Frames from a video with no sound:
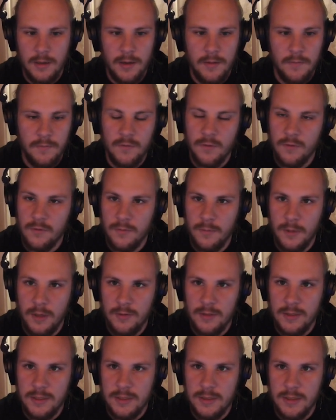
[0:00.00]
I've talked
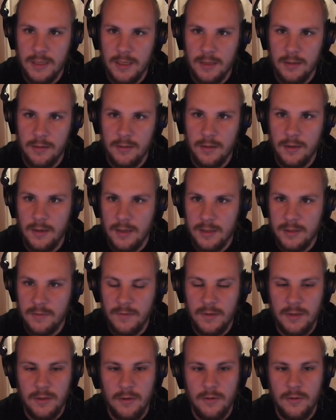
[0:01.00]
about this in the last
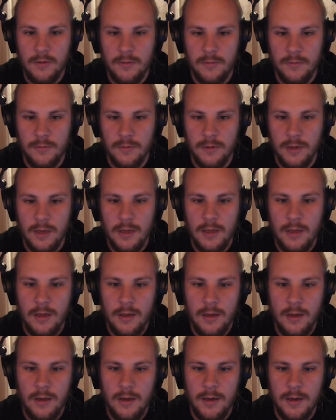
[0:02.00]
video on
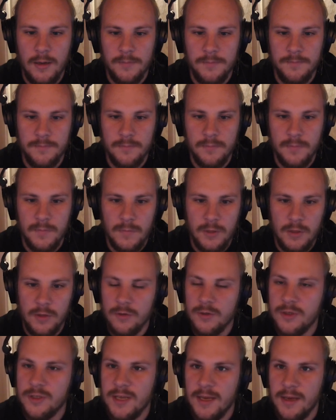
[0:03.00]

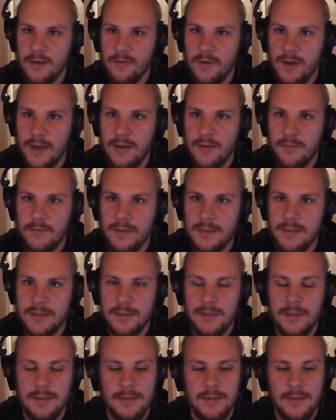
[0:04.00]
staying creative
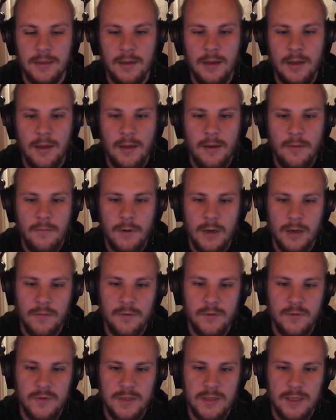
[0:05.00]
is one of
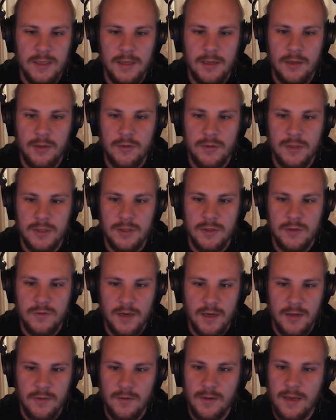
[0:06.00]
the tricks that I use, is
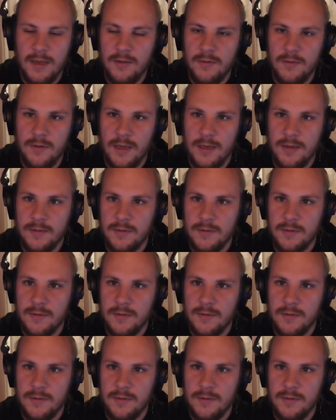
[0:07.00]
trying to get